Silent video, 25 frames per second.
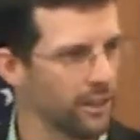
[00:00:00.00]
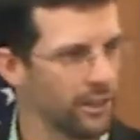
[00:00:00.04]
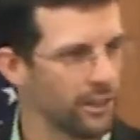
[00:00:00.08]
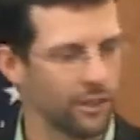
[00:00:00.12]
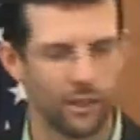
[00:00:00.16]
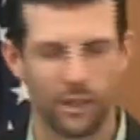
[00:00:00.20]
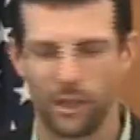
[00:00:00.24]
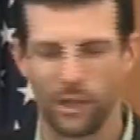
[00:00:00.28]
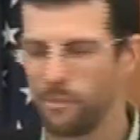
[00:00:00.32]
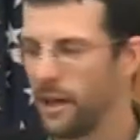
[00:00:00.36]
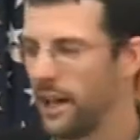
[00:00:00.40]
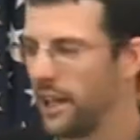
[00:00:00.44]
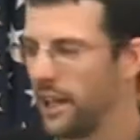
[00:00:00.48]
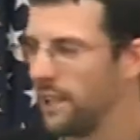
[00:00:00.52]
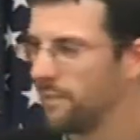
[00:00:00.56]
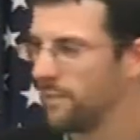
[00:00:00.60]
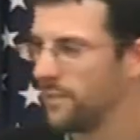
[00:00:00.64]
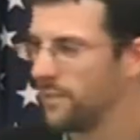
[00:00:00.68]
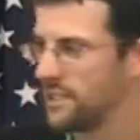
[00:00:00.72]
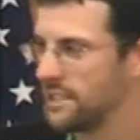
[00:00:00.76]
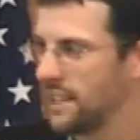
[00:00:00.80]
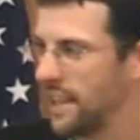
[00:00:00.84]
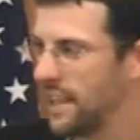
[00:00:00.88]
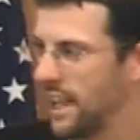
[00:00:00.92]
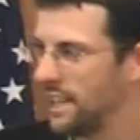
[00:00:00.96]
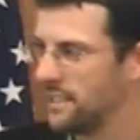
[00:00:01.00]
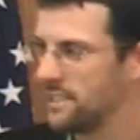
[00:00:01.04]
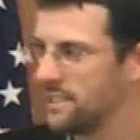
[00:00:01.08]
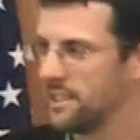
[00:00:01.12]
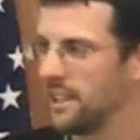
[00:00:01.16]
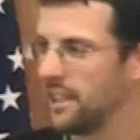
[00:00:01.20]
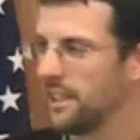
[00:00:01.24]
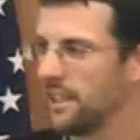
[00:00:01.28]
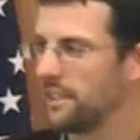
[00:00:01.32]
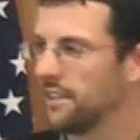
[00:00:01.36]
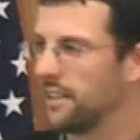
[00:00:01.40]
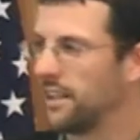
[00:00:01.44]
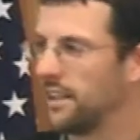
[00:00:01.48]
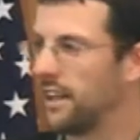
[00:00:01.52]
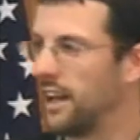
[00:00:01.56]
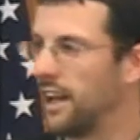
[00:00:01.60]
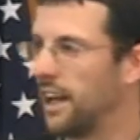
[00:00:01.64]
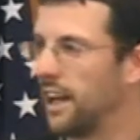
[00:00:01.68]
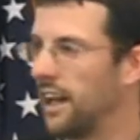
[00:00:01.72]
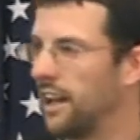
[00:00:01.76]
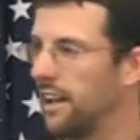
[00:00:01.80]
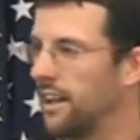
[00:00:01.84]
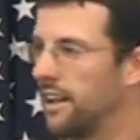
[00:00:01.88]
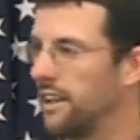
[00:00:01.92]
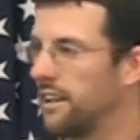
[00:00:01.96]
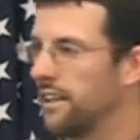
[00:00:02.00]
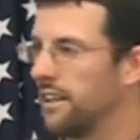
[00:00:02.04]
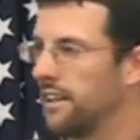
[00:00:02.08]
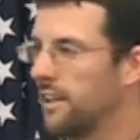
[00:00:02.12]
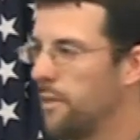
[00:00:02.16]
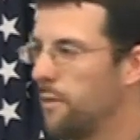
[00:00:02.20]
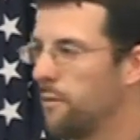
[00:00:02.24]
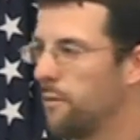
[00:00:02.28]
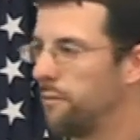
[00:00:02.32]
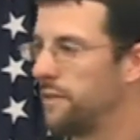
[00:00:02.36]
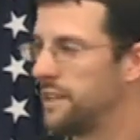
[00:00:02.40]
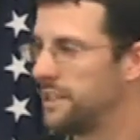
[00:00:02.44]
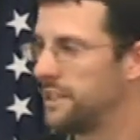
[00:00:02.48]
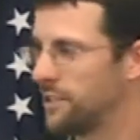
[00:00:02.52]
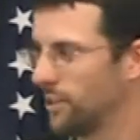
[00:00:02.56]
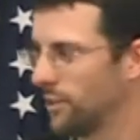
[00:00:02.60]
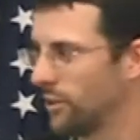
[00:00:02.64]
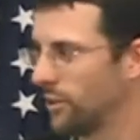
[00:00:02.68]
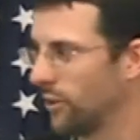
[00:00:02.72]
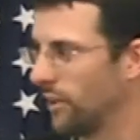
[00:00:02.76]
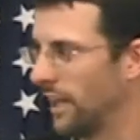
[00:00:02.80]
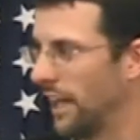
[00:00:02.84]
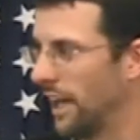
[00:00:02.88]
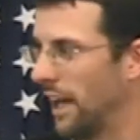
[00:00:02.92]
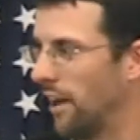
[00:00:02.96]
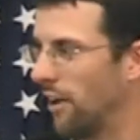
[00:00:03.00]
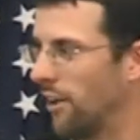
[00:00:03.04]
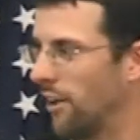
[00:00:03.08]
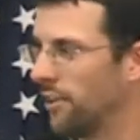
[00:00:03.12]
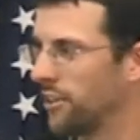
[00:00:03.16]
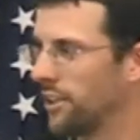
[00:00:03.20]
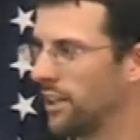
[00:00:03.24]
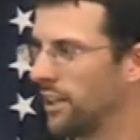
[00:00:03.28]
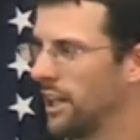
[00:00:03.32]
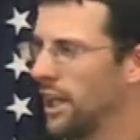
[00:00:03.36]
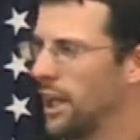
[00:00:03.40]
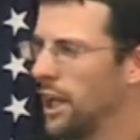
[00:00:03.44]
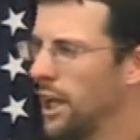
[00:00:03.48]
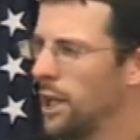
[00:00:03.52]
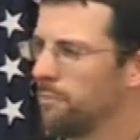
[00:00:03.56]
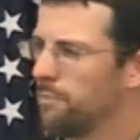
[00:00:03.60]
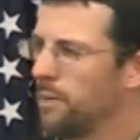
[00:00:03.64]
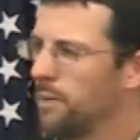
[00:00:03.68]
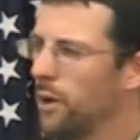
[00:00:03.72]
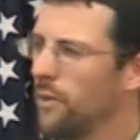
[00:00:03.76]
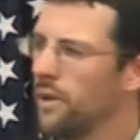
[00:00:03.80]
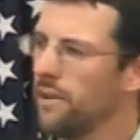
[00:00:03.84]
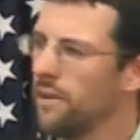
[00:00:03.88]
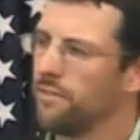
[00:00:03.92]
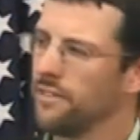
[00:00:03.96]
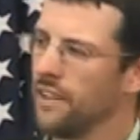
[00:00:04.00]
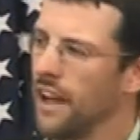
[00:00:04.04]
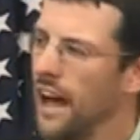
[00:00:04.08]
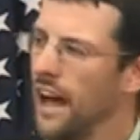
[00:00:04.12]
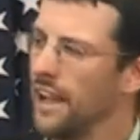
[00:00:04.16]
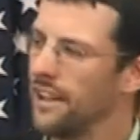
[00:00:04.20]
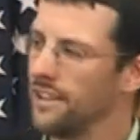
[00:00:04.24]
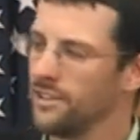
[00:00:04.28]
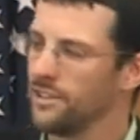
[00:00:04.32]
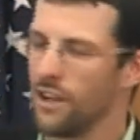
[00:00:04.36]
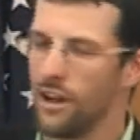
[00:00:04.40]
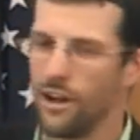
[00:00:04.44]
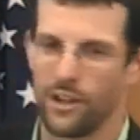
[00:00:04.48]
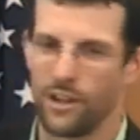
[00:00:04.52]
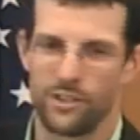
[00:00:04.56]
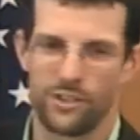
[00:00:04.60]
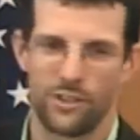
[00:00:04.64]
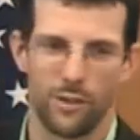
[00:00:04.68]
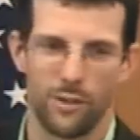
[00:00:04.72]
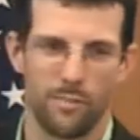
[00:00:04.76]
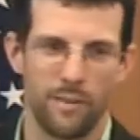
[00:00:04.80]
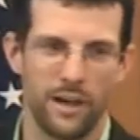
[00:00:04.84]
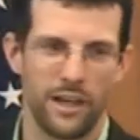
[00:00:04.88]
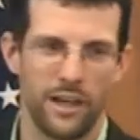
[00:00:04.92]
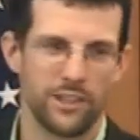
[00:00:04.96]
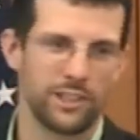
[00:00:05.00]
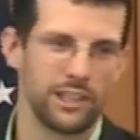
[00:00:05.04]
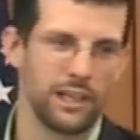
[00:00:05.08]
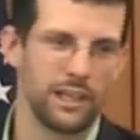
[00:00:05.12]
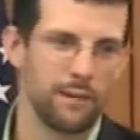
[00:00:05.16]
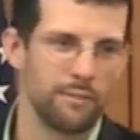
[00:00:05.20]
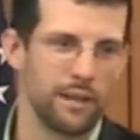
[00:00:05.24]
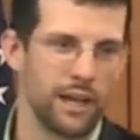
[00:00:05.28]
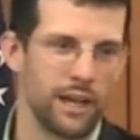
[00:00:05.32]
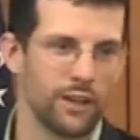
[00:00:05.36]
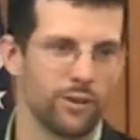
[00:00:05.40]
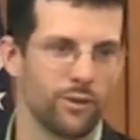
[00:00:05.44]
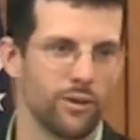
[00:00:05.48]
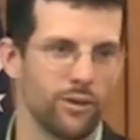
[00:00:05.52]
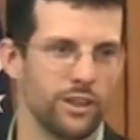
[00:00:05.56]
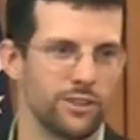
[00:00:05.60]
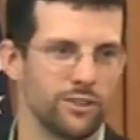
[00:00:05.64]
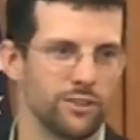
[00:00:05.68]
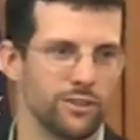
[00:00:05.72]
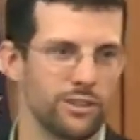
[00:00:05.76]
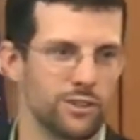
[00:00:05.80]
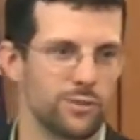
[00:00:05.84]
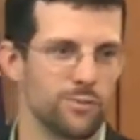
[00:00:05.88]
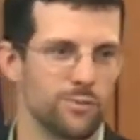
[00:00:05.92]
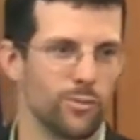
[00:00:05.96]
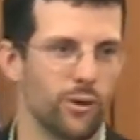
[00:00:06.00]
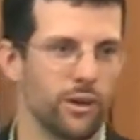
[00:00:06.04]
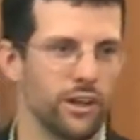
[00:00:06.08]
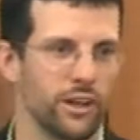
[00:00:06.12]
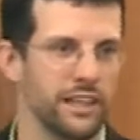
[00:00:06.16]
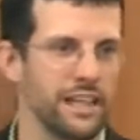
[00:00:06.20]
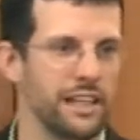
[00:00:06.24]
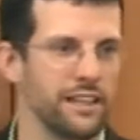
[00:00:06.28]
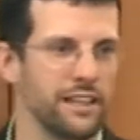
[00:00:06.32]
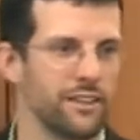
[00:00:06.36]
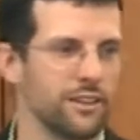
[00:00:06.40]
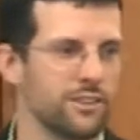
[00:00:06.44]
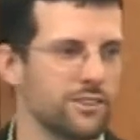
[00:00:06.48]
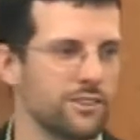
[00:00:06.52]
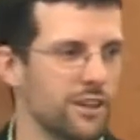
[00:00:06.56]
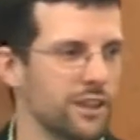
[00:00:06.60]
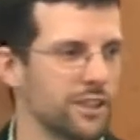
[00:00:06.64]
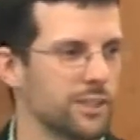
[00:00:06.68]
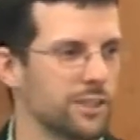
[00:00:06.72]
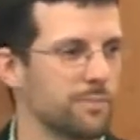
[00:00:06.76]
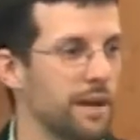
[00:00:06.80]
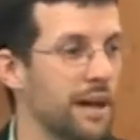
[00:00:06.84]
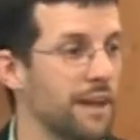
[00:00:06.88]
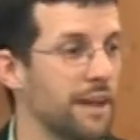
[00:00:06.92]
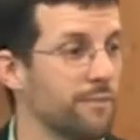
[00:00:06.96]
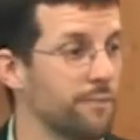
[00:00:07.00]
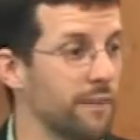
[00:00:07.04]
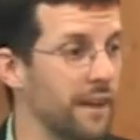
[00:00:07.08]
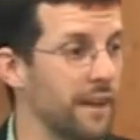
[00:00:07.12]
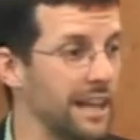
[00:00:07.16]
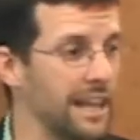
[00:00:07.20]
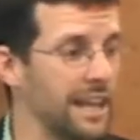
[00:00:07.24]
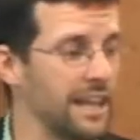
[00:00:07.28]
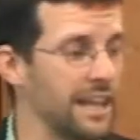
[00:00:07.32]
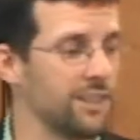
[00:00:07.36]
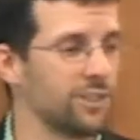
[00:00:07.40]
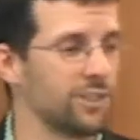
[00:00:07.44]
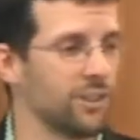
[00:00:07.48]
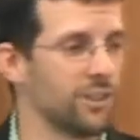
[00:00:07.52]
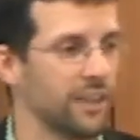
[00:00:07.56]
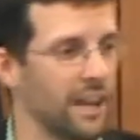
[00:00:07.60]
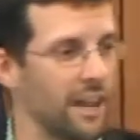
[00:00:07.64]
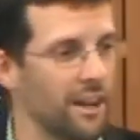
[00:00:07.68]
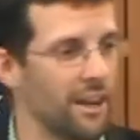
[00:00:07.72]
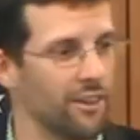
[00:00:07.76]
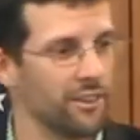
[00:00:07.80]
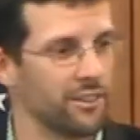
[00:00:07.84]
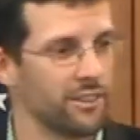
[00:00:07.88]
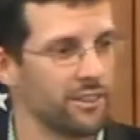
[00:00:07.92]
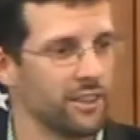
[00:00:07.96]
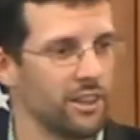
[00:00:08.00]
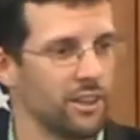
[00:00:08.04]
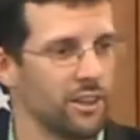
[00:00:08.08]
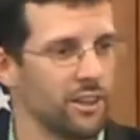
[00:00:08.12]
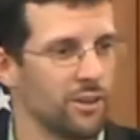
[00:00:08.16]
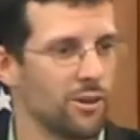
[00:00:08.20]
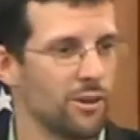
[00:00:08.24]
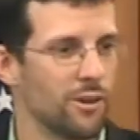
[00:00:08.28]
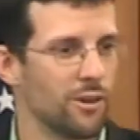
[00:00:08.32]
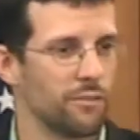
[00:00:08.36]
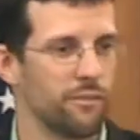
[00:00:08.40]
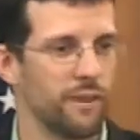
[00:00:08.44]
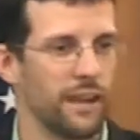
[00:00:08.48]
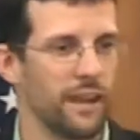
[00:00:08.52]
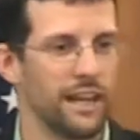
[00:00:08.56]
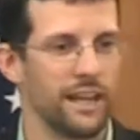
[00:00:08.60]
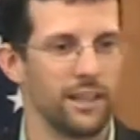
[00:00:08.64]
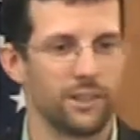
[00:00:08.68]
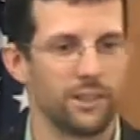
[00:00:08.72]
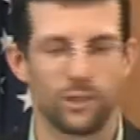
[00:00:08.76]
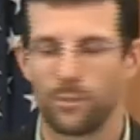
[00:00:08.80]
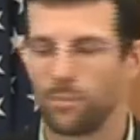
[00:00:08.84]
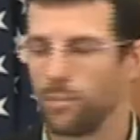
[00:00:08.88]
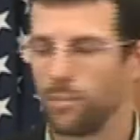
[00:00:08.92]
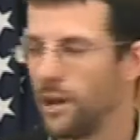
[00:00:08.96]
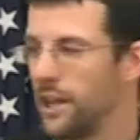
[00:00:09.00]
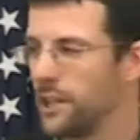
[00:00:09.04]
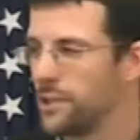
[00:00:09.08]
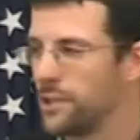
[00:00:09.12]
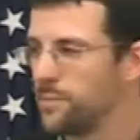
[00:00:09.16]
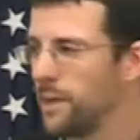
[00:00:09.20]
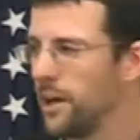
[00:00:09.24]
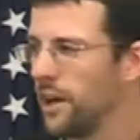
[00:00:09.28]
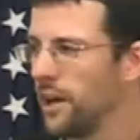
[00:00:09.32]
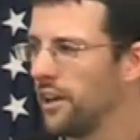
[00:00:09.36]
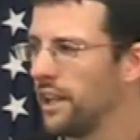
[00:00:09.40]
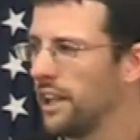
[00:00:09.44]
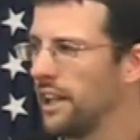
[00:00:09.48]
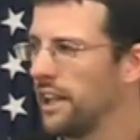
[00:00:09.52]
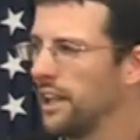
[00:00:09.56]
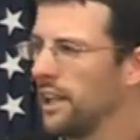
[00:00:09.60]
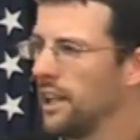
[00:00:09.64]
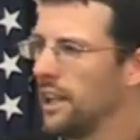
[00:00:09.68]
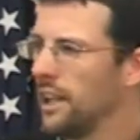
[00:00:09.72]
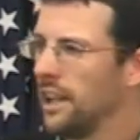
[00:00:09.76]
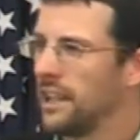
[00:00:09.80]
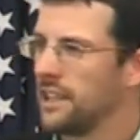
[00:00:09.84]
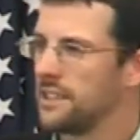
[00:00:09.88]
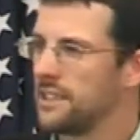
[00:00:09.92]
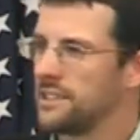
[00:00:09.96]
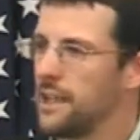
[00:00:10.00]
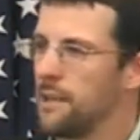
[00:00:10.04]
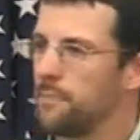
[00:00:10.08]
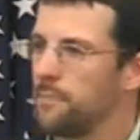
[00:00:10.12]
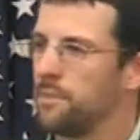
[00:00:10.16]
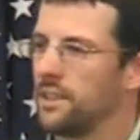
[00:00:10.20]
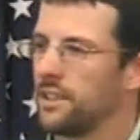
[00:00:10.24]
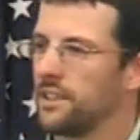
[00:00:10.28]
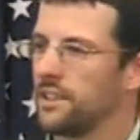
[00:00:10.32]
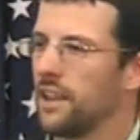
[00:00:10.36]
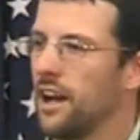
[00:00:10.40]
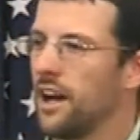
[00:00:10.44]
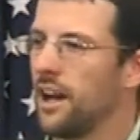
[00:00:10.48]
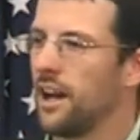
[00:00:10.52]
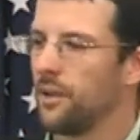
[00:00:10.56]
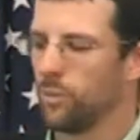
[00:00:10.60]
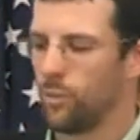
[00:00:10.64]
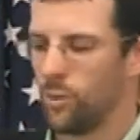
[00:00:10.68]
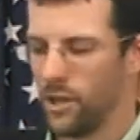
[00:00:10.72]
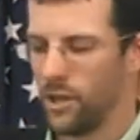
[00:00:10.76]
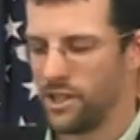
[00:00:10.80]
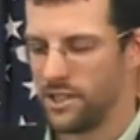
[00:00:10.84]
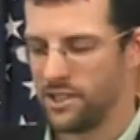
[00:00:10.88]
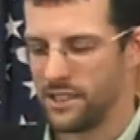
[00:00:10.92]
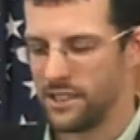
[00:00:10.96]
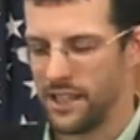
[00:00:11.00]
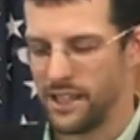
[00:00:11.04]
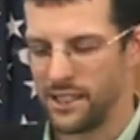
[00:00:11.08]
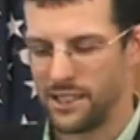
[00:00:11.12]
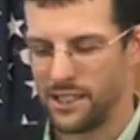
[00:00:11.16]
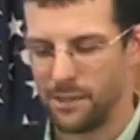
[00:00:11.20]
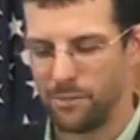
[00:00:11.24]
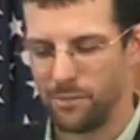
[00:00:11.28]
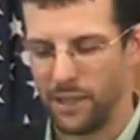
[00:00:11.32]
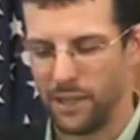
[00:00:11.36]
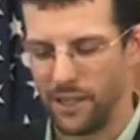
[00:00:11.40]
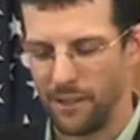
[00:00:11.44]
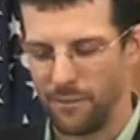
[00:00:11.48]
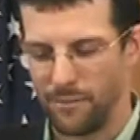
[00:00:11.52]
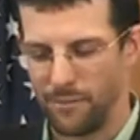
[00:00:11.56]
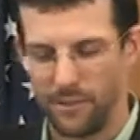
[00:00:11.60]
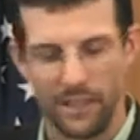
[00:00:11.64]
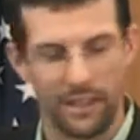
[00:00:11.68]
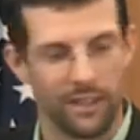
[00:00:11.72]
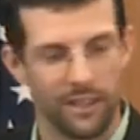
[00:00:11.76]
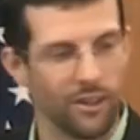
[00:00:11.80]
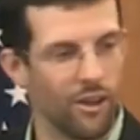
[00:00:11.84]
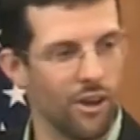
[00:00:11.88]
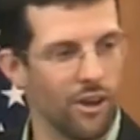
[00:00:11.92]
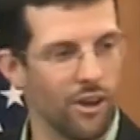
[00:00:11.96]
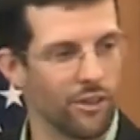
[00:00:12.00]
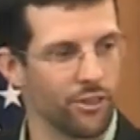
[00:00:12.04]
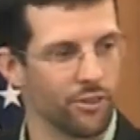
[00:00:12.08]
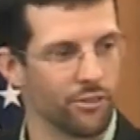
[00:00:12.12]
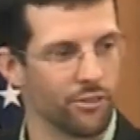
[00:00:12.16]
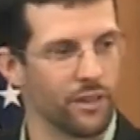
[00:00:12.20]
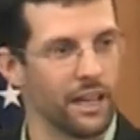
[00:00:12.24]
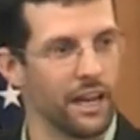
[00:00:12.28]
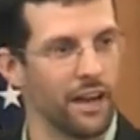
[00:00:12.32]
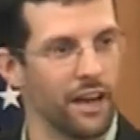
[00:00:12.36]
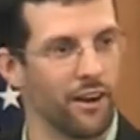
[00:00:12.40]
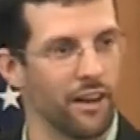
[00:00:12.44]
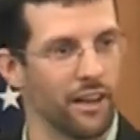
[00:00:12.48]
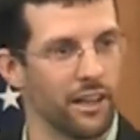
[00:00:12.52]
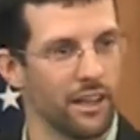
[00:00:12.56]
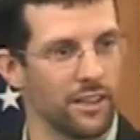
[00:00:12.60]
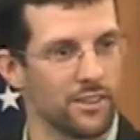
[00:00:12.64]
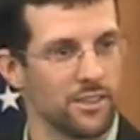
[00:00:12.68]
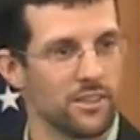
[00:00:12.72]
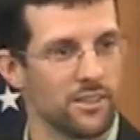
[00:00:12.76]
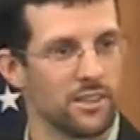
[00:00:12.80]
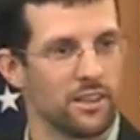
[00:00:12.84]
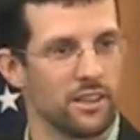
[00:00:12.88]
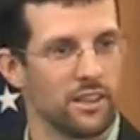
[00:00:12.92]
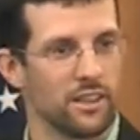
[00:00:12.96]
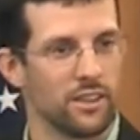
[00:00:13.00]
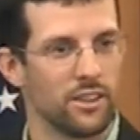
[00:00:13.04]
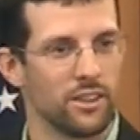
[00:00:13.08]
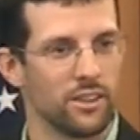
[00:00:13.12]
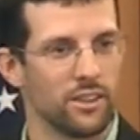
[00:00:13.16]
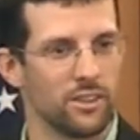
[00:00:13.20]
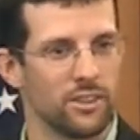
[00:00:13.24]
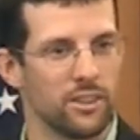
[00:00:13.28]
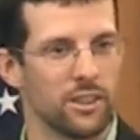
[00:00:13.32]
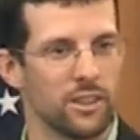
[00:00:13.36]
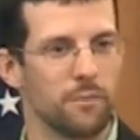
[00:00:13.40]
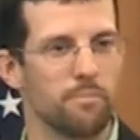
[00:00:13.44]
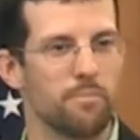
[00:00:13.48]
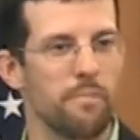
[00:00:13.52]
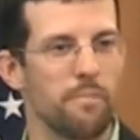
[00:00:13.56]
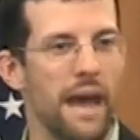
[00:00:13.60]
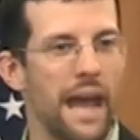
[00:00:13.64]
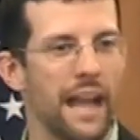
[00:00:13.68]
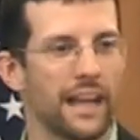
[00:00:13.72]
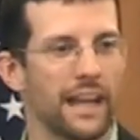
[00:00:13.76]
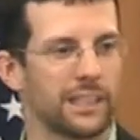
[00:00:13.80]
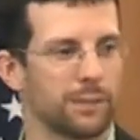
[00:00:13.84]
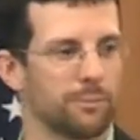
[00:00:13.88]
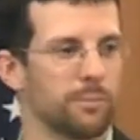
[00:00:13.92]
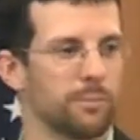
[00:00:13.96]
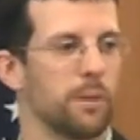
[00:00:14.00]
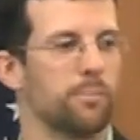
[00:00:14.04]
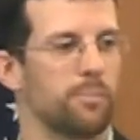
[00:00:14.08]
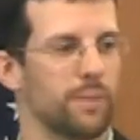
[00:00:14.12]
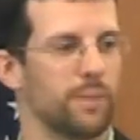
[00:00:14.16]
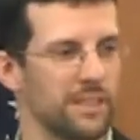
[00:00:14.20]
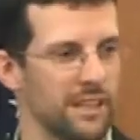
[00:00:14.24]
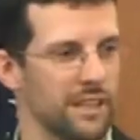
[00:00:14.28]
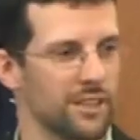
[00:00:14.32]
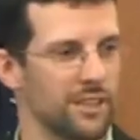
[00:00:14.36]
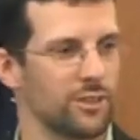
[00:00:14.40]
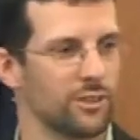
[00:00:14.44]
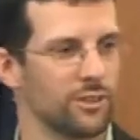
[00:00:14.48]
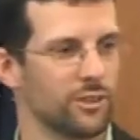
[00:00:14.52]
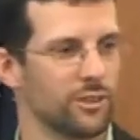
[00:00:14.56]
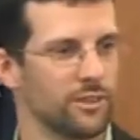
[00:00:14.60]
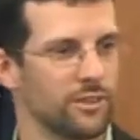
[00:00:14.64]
good about emphasizing uh, physical health, but we've not talked so much, and I'm not going to this morning either, talked about financial health or financial prosperity, except that God wants us to benefit in all three areas to the maximum potential.